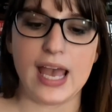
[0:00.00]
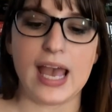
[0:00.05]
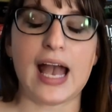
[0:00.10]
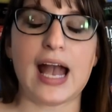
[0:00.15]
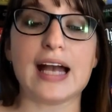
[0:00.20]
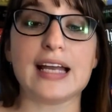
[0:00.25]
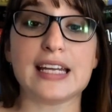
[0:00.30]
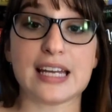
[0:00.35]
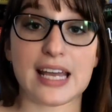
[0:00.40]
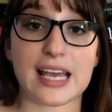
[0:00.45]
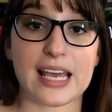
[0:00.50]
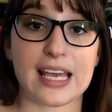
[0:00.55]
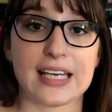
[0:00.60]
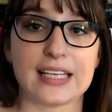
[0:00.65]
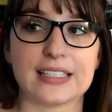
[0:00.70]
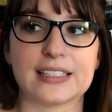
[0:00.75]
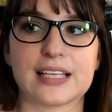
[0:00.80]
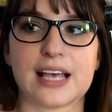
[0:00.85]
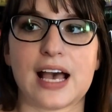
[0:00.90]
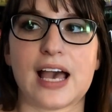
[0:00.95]
And it
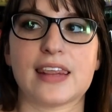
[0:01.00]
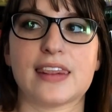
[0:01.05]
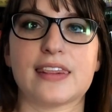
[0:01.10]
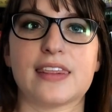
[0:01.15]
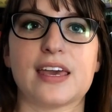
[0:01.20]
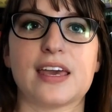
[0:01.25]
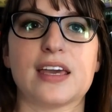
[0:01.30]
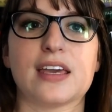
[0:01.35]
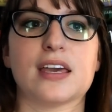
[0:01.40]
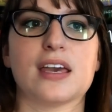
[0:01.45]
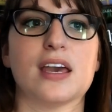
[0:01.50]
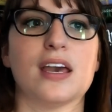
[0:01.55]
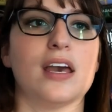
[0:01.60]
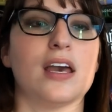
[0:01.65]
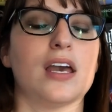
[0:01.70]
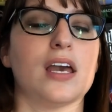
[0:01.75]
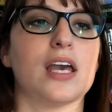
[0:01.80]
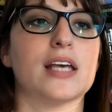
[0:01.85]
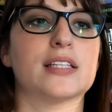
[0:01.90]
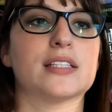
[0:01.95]
is. I think
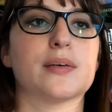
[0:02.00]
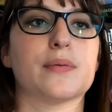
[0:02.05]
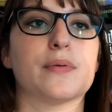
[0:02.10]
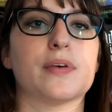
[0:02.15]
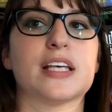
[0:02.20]
it's